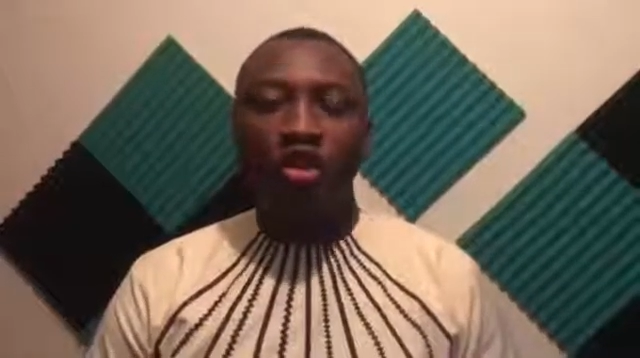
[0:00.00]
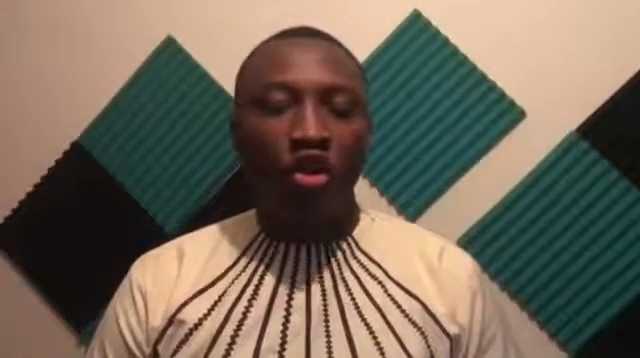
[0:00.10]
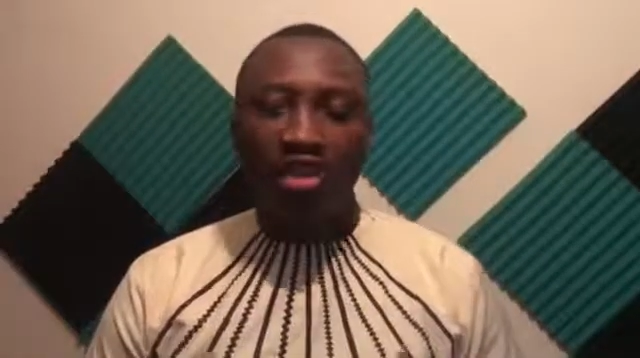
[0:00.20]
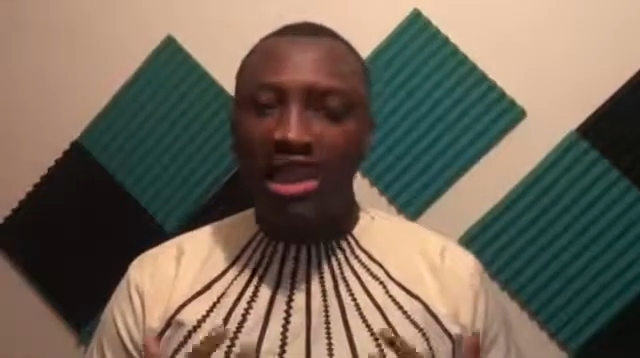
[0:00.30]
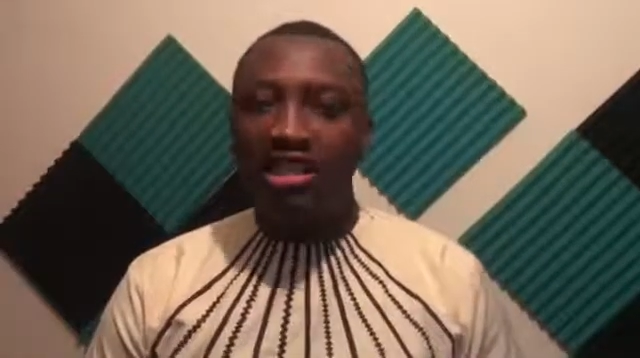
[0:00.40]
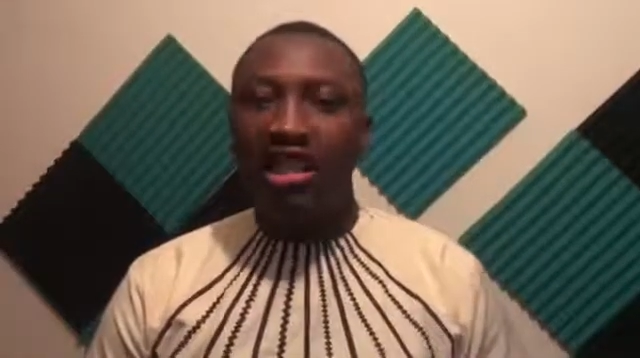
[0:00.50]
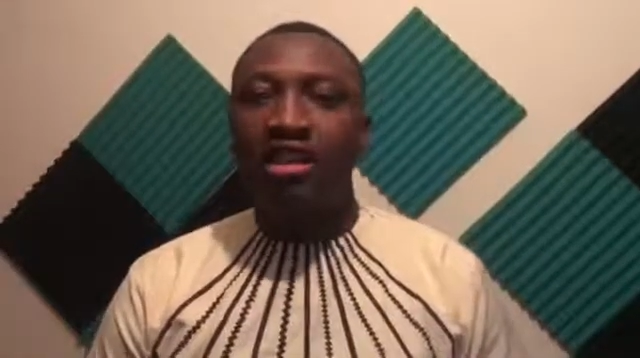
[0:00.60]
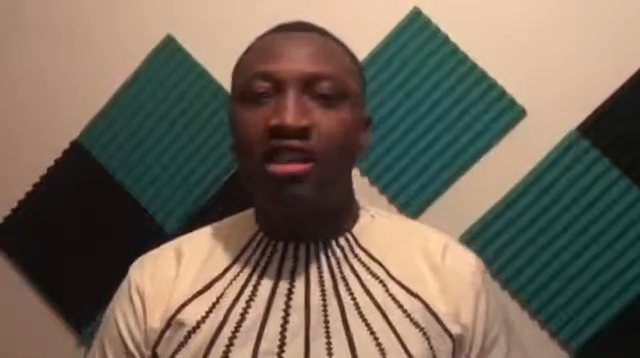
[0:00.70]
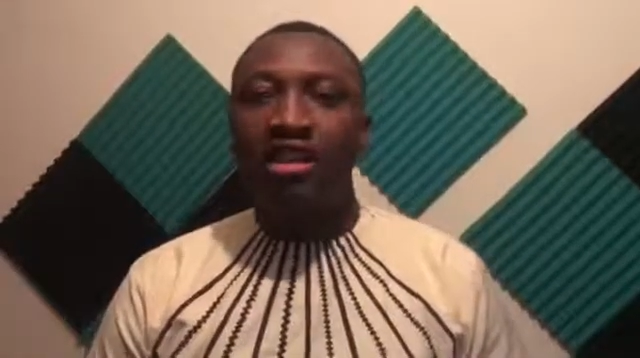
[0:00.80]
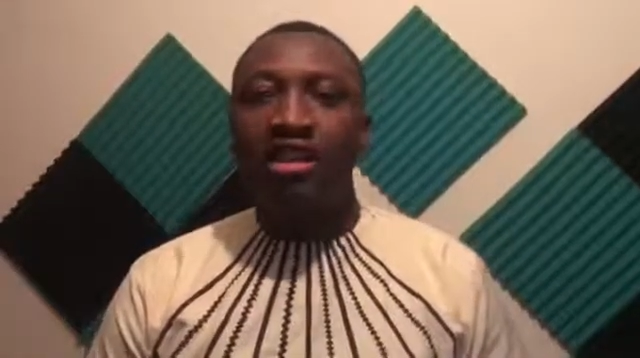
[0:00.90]

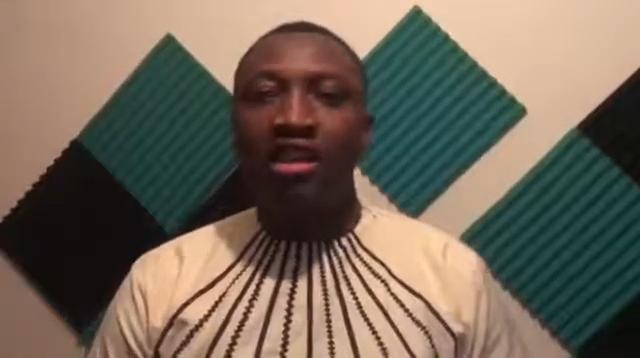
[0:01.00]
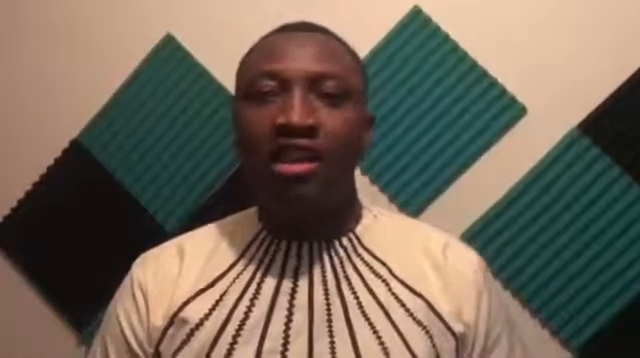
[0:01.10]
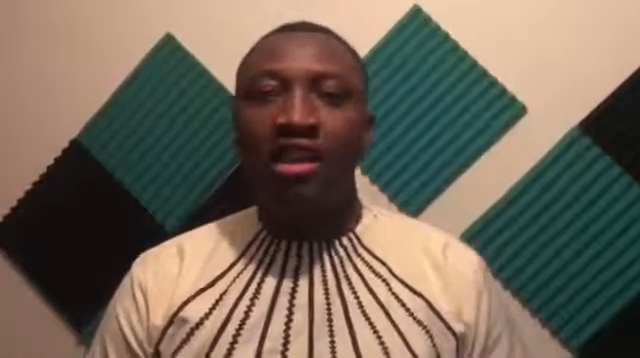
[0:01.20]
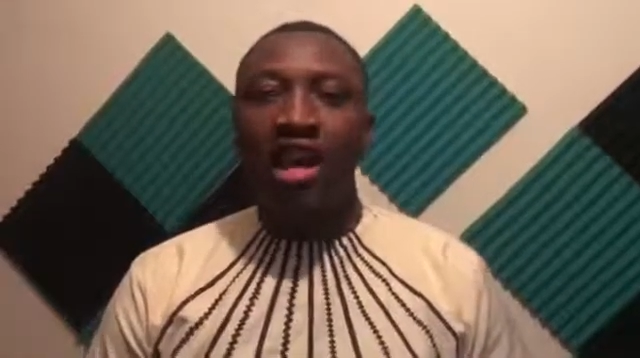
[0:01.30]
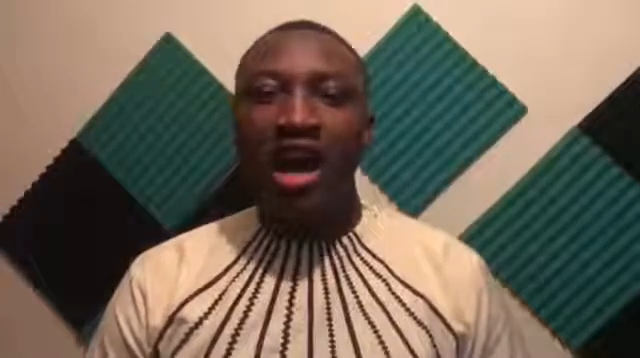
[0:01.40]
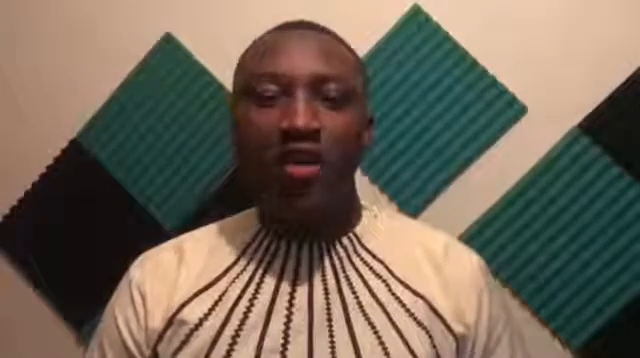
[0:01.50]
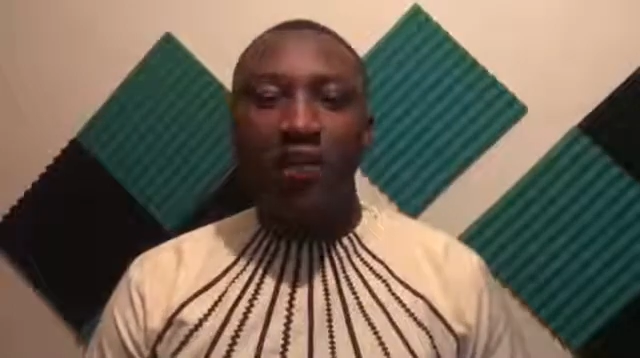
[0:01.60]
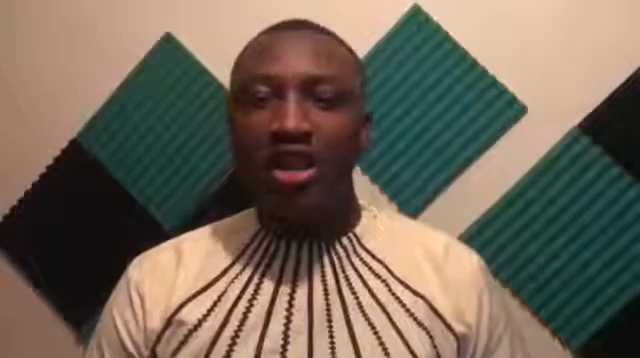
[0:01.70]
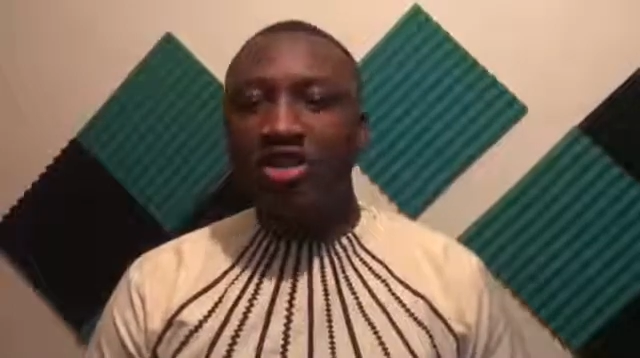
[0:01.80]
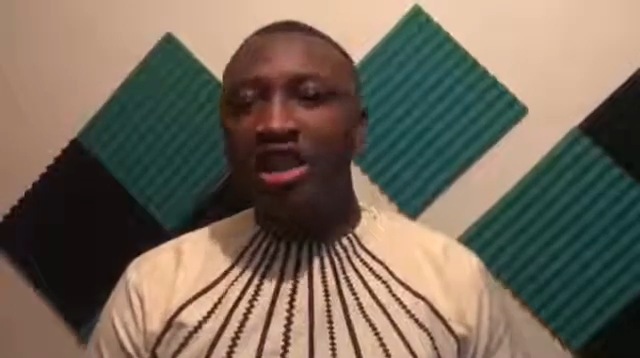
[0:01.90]
understanding our
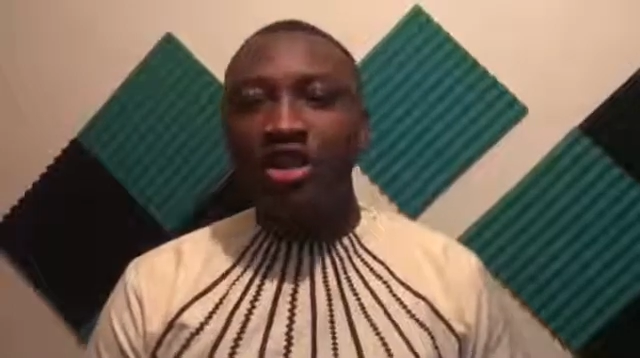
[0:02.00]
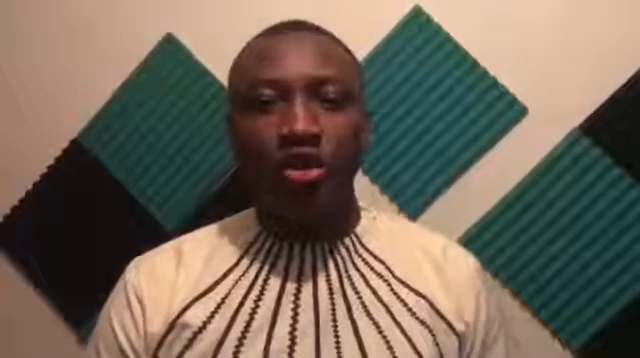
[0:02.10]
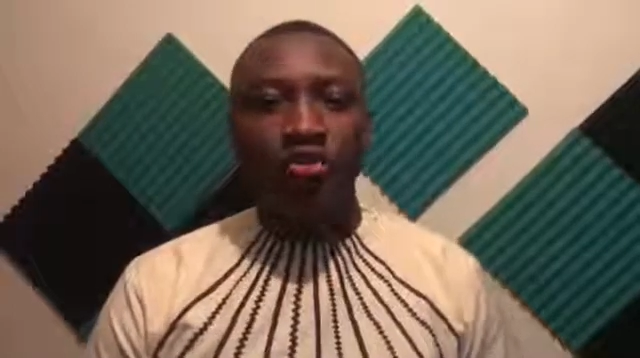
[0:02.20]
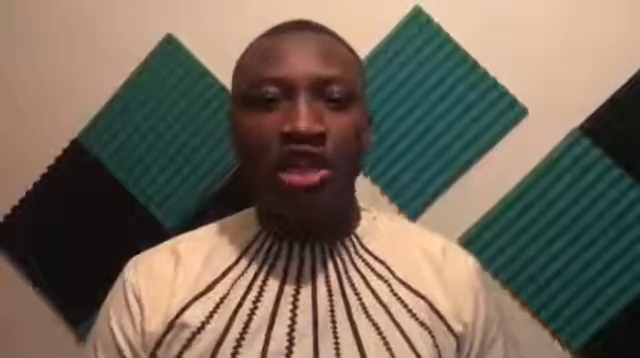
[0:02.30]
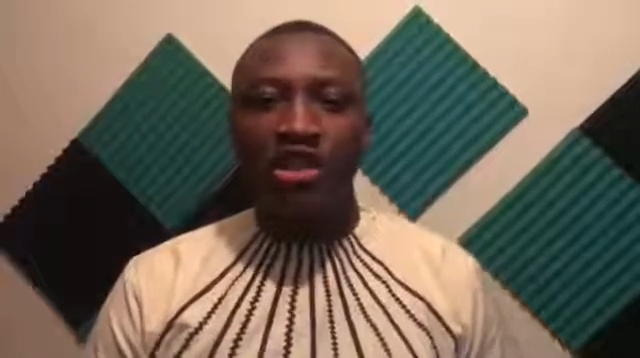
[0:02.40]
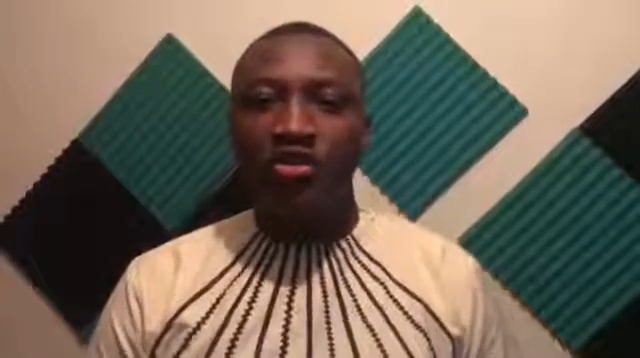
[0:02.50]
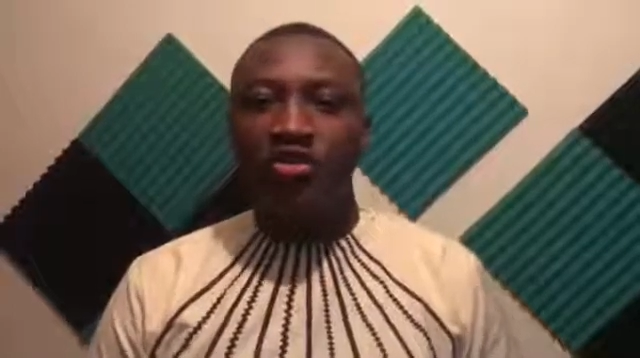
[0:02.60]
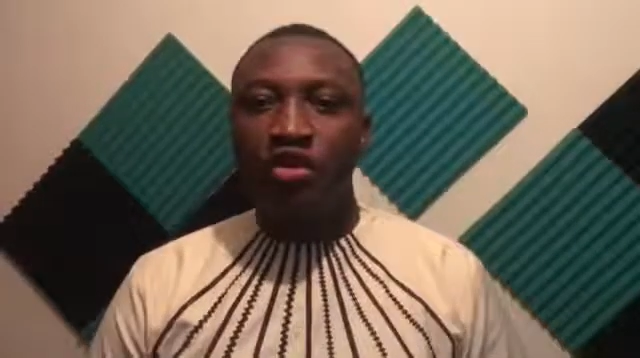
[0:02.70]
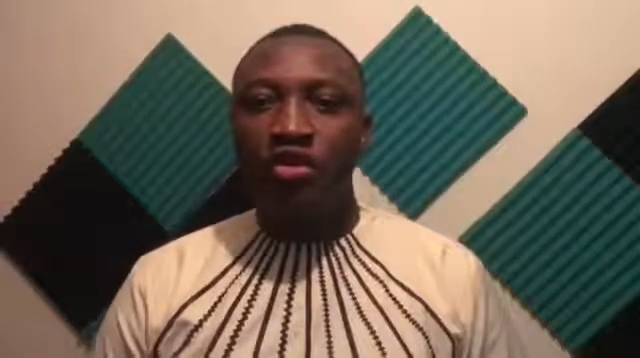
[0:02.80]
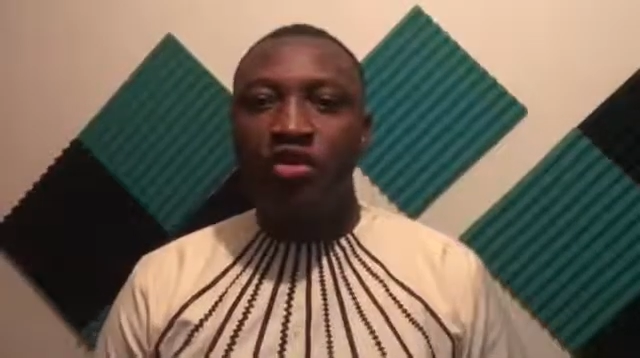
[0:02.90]
personal subjective
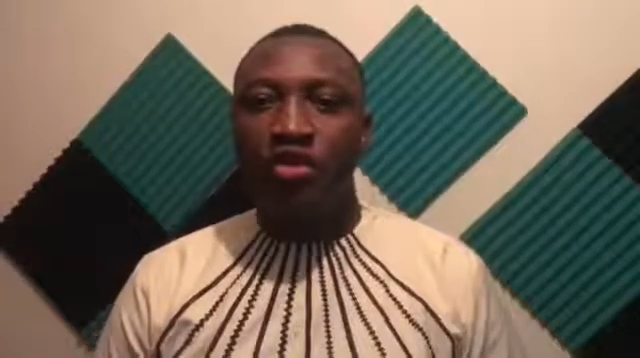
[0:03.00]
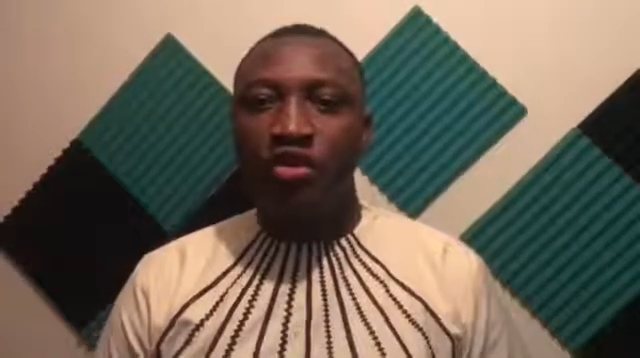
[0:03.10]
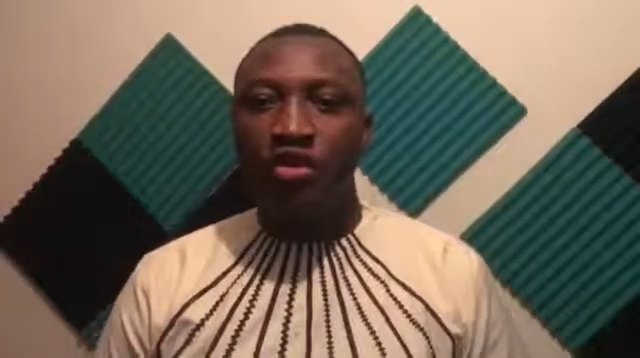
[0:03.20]
view